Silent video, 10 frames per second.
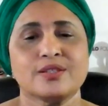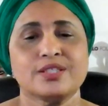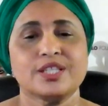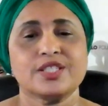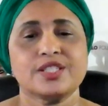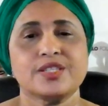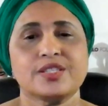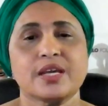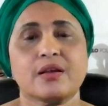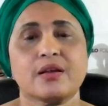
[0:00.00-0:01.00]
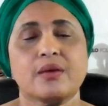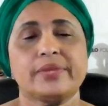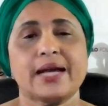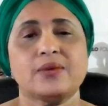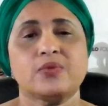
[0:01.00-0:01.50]
this is a
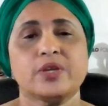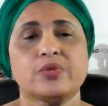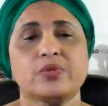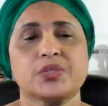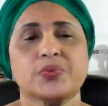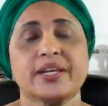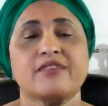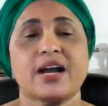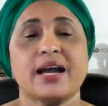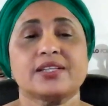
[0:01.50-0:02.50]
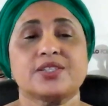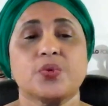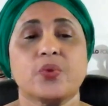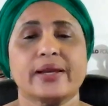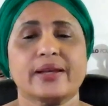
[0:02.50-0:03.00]
club that we wish we'd never had
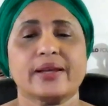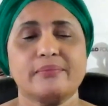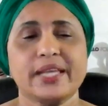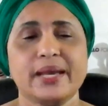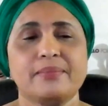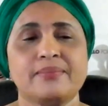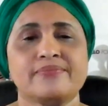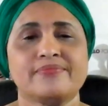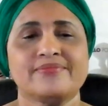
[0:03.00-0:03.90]
to welcome them.